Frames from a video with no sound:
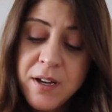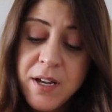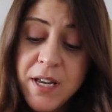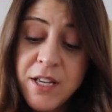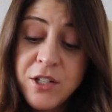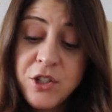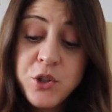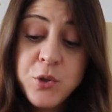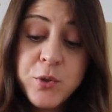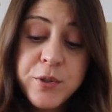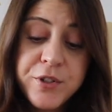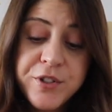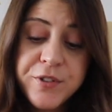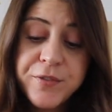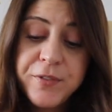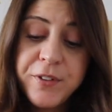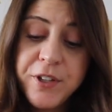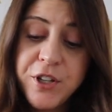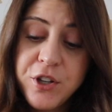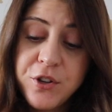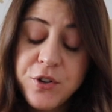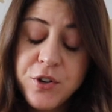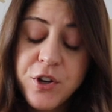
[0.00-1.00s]

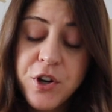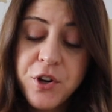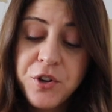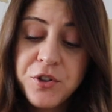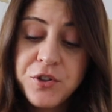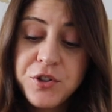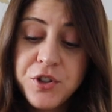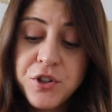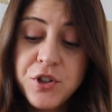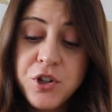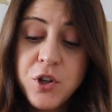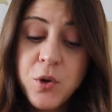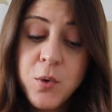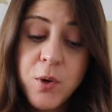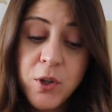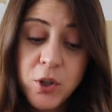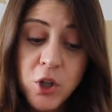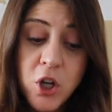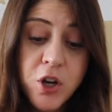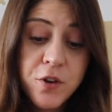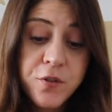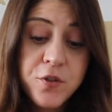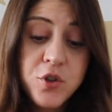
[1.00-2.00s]
Intuitively, you're going to know a
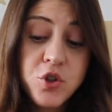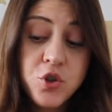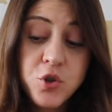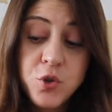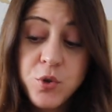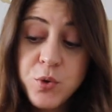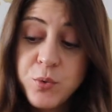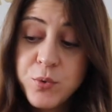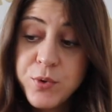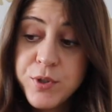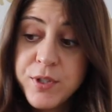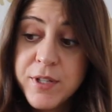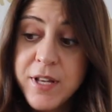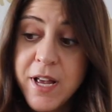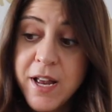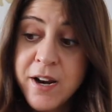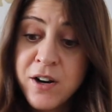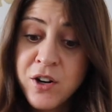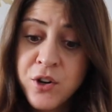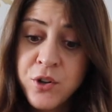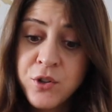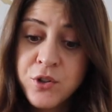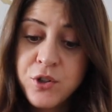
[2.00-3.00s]
lot of truths that
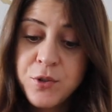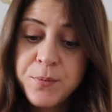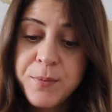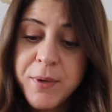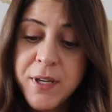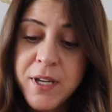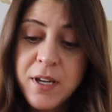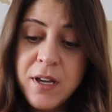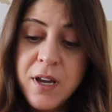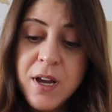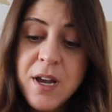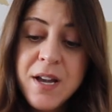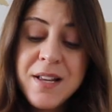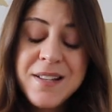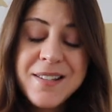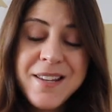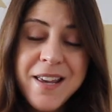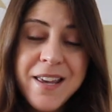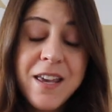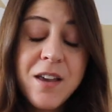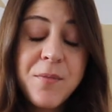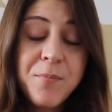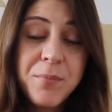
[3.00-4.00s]
are going to be
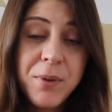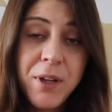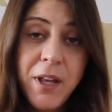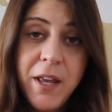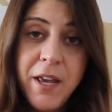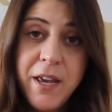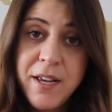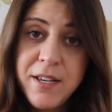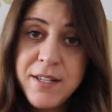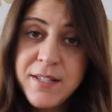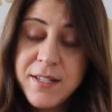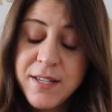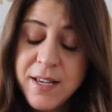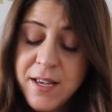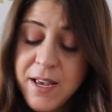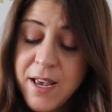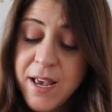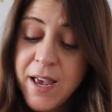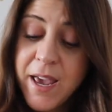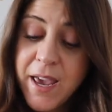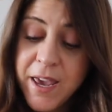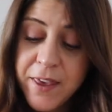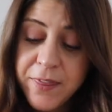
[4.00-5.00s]
taking place
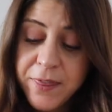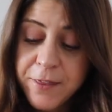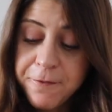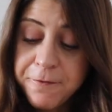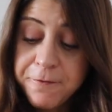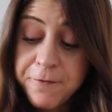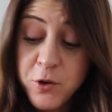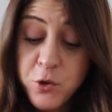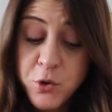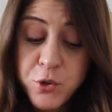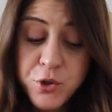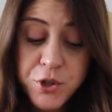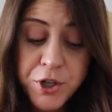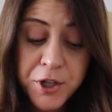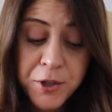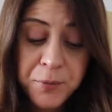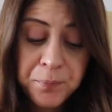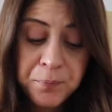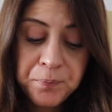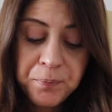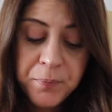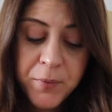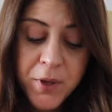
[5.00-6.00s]
in the
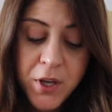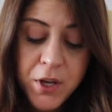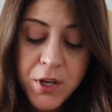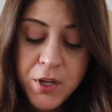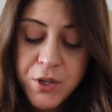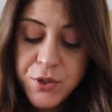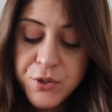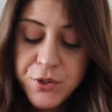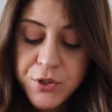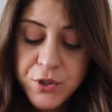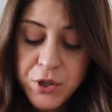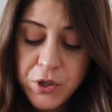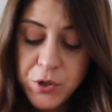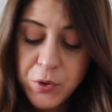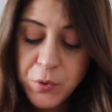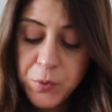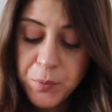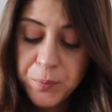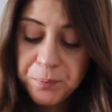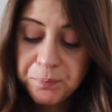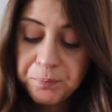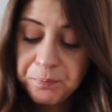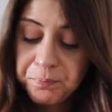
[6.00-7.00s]
future.
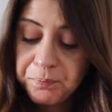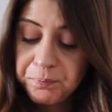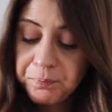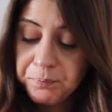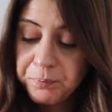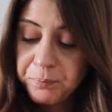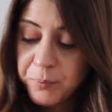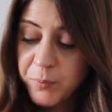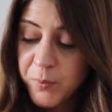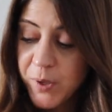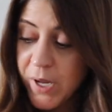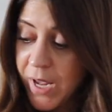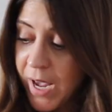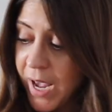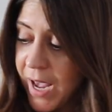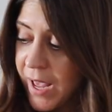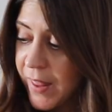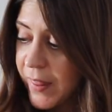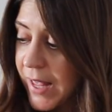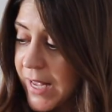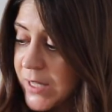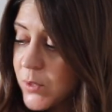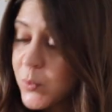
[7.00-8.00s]
So
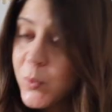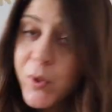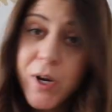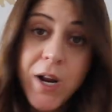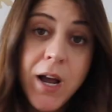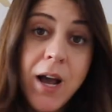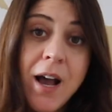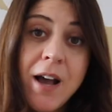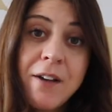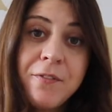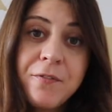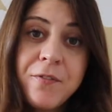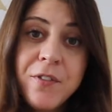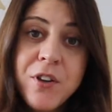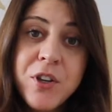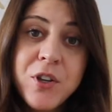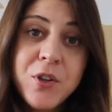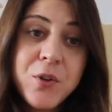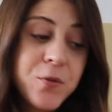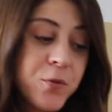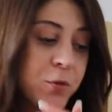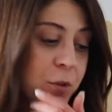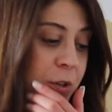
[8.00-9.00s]
Yeah, that's what I have for
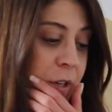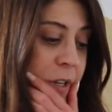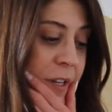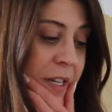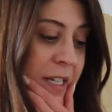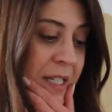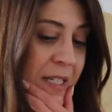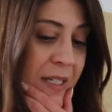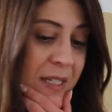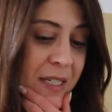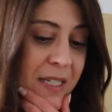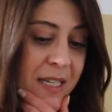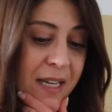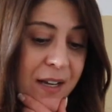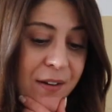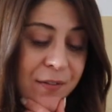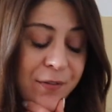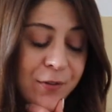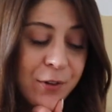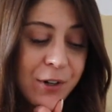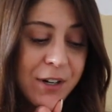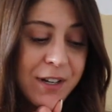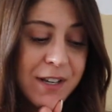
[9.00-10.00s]
you for
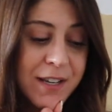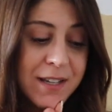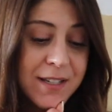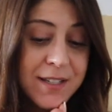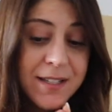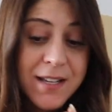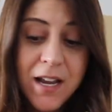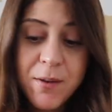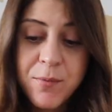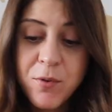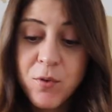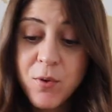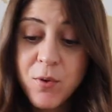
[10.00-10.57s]
this time